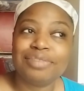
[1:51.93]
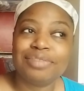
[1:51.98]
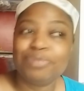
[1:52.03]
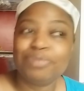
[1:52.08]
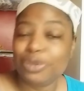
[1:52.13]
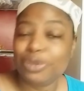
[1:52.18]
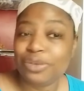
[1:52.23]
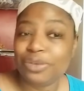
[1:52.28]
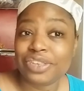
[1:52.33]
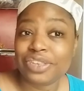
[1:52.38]

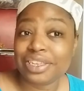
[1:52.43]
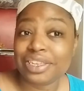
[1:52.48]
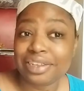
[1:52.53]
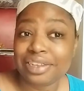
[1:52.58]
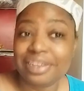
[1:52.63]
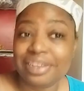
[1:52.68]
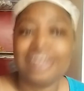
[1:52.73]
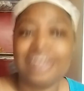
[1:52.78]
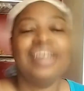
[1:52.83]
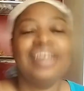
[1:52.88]
music.
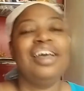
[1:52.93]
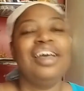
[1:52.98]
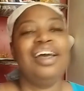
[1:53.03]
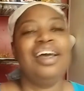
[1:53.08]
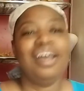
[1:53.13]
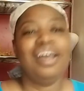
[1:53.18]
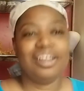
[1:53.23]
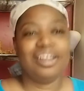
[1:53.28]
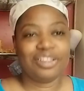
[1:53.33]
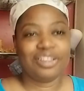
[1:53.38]

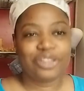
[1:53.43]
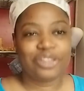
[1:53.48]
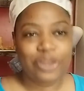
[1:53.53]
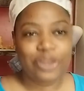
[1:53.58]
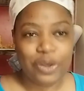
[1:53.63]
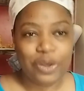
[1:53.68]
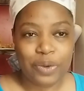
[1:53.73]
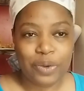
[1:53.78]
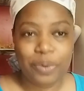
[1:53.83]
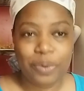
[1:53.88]

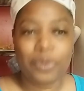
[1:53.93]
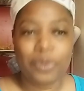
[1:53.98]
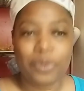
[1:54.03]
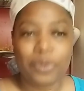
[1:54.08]
So,